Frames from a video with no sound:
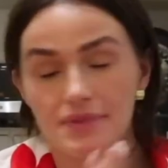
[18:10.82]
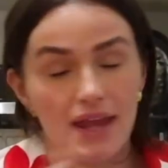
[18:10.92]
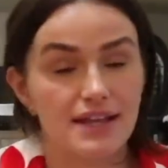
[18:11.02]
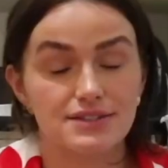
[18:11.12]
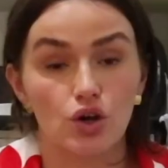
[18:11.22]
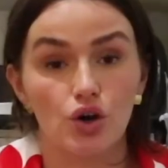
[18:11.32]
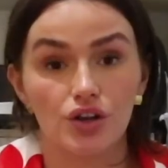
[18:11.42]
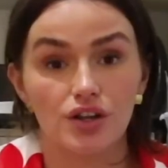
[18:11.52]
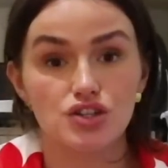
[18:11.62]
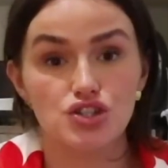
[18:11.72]
has
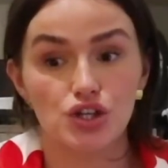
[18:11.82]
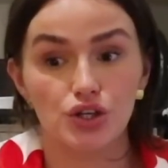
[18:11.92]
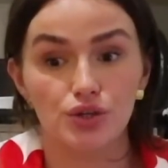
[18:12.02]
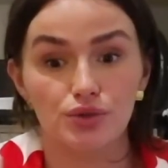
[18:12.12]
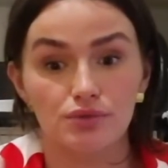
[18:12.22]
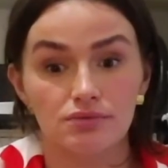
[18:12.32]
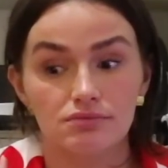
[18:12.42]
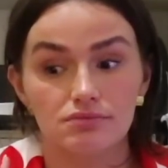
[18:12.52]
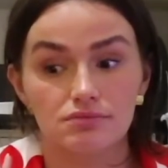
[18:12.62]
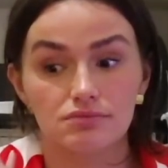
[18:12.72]
gone to,
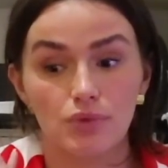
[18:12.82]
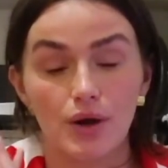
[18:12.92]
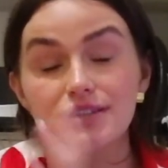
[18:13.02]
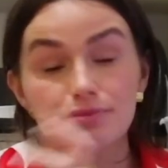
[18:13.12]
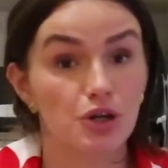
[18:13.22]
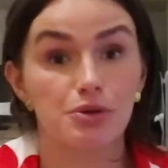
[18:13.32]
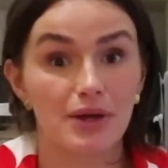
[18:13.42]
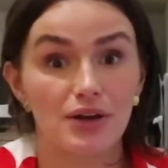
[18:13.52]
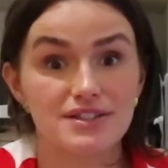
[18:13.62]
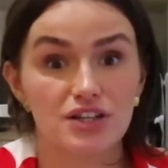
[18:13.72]
well, it's going to be
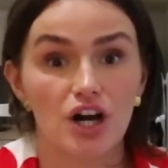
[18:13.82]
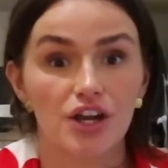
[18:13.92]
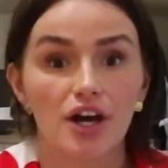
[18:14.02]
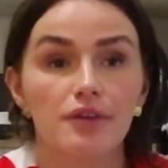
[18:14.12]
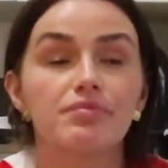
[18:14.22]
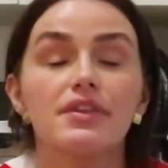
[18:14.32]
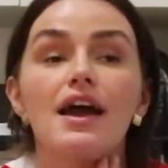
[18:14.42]
going to Ghana.